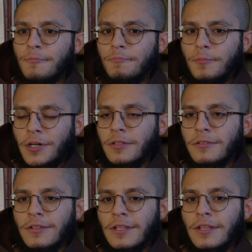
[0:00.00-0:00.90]
But
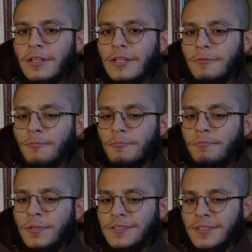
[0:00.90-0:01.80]

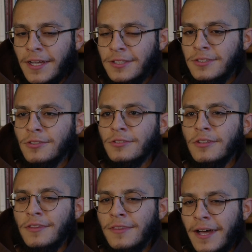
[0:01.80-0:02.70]
besides
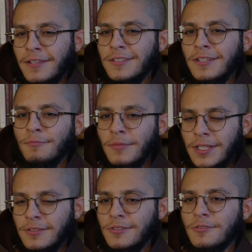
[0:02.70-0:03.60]
that in
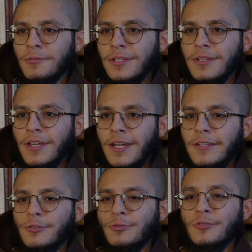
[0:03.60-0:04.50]
ministry,
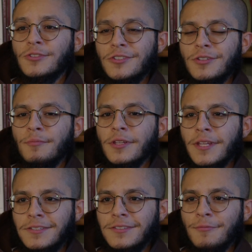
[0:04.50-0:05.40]
it's also such a
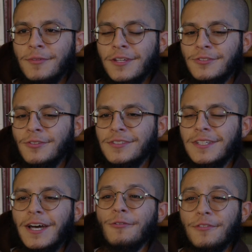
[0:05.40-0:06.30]
blessing because you see
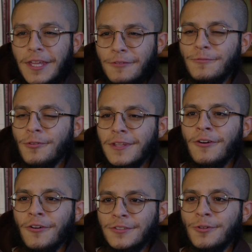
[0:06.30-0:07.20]
how thankful they
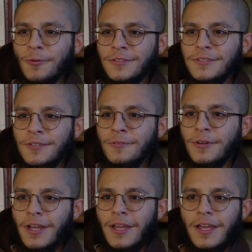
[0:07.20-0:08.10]
are towards you.
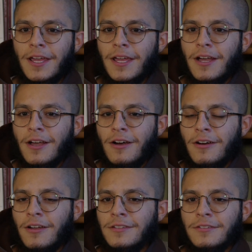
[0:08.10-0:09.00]

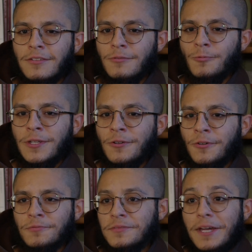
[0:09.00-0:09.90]
we
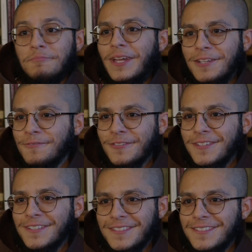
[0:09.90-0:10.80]
don't get paid for
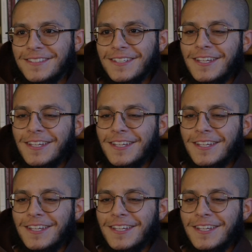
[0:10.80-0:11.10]
this.